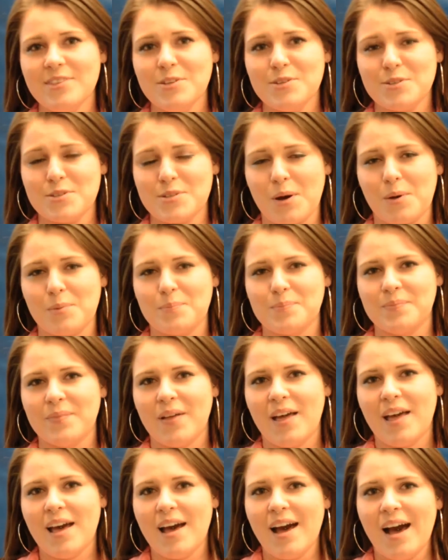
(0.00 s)
So,
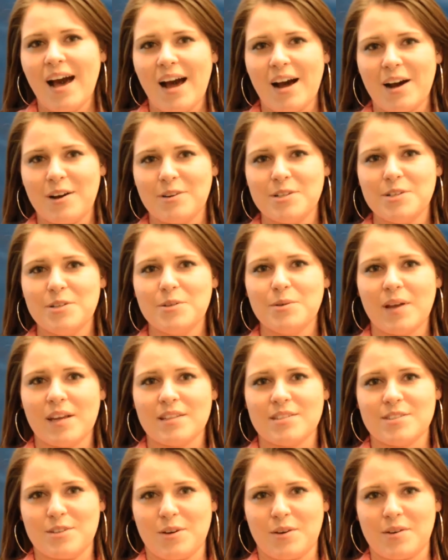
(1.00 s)
how do you
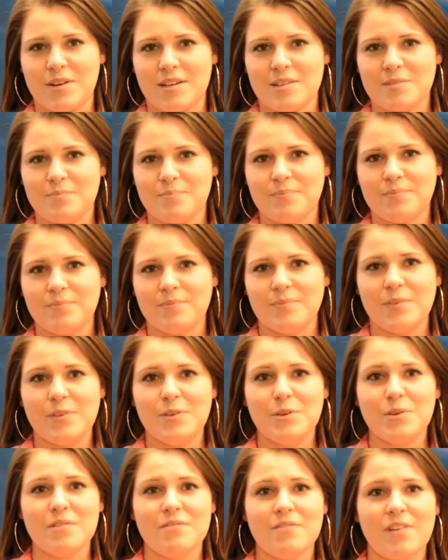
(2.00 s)
get started?
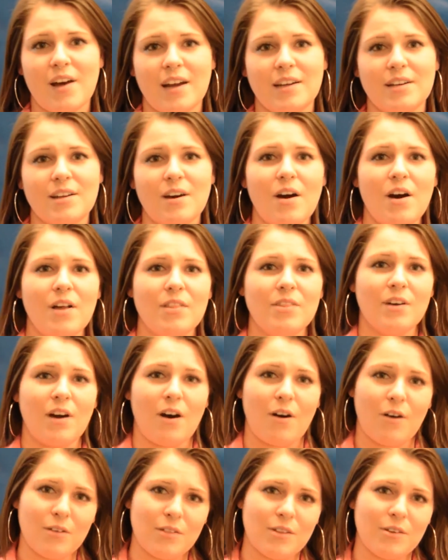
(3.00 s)
You can find
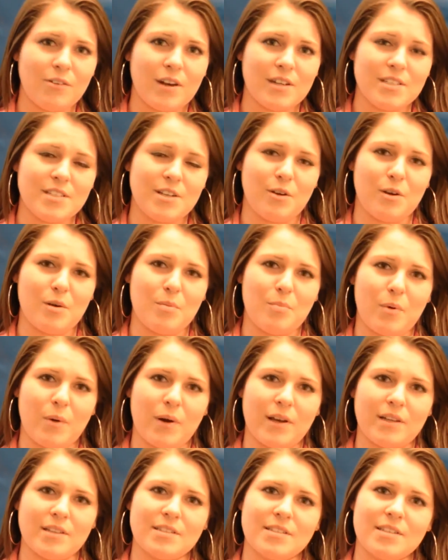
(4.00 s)
all the criteria
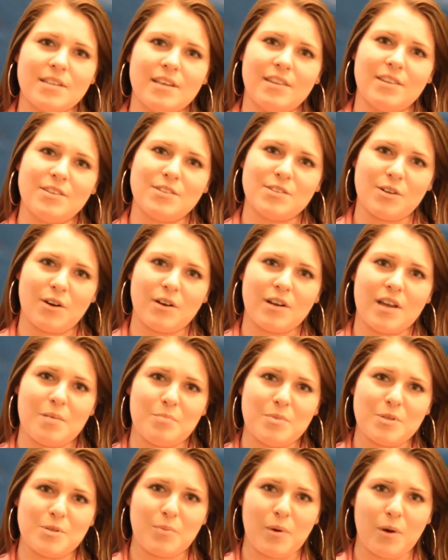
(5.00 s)
points in the STAR
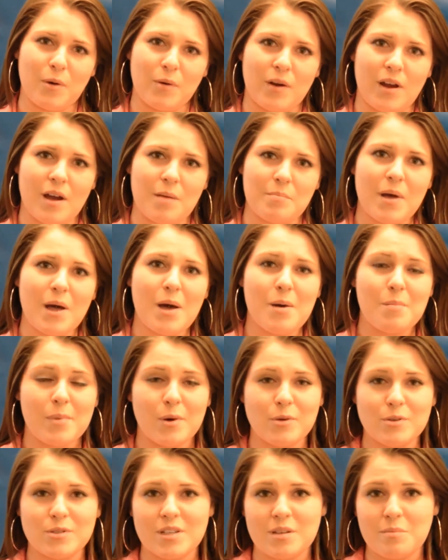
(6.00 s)
Campus program
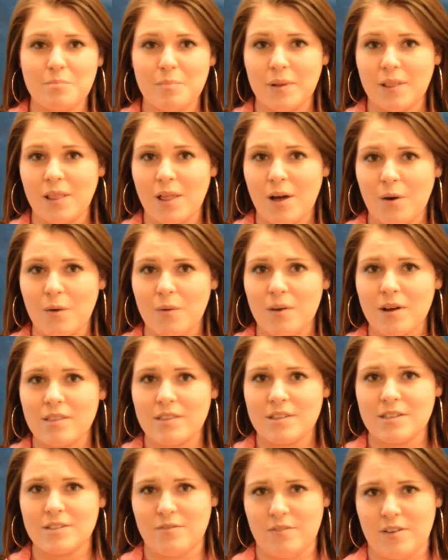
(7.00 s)
posted below
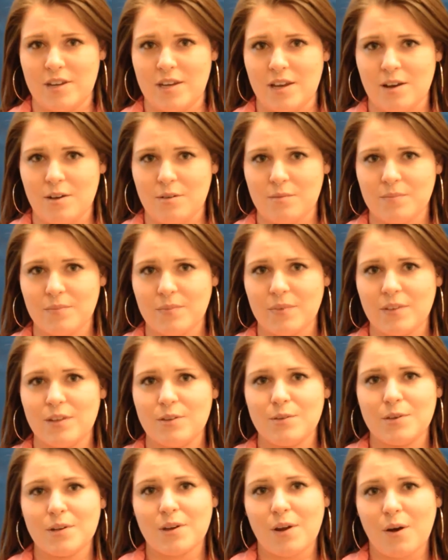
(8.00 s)
this video.
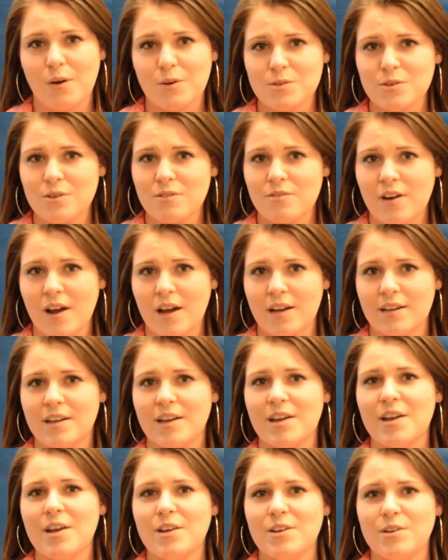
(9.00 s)
You can also find
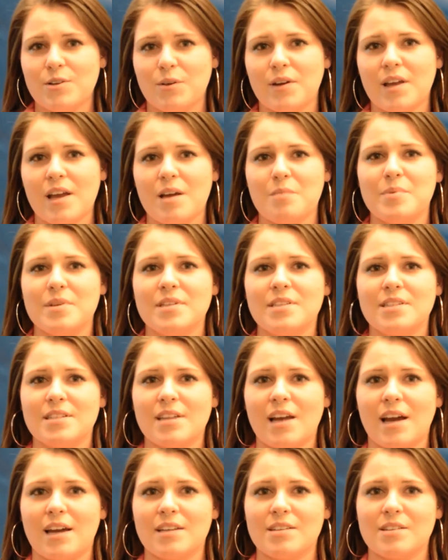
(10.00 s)
your campus
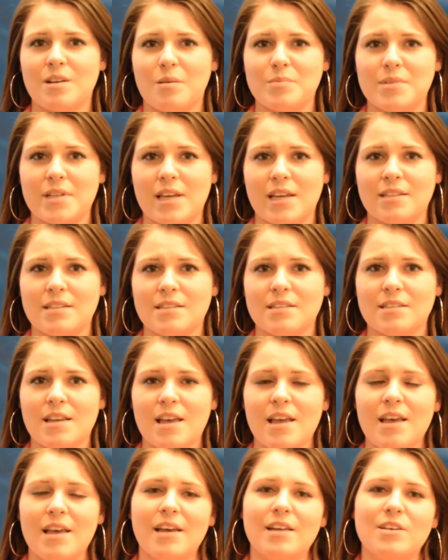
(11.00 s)
status updates,
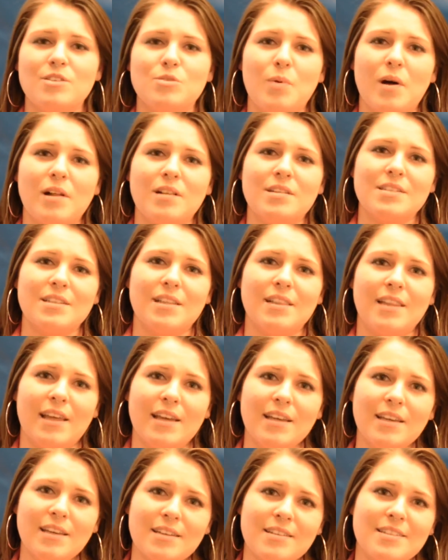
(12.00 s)
as well as a
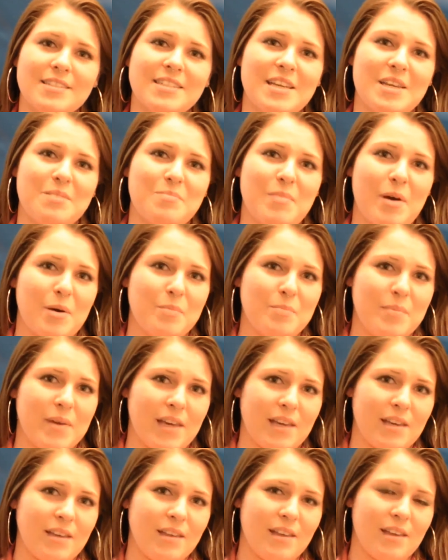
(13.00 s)
link to email
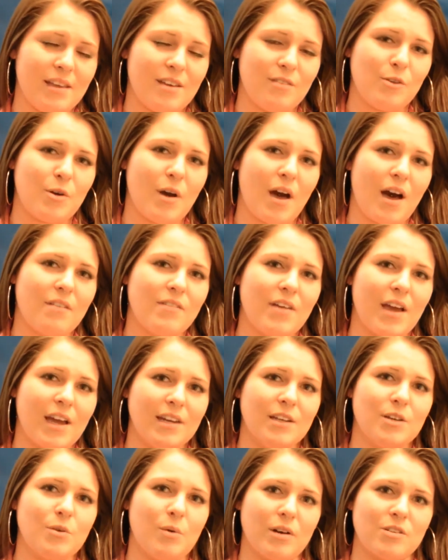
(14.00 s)
me if you have
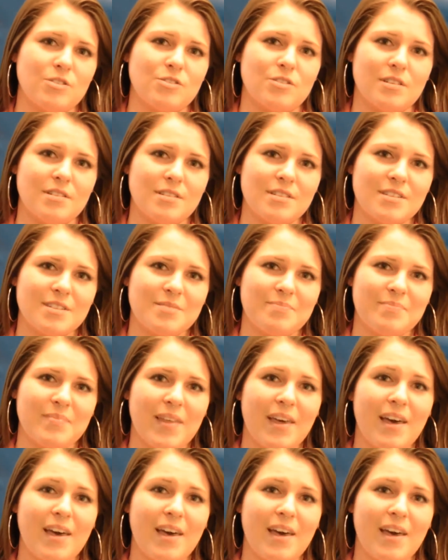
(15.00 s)
any questions.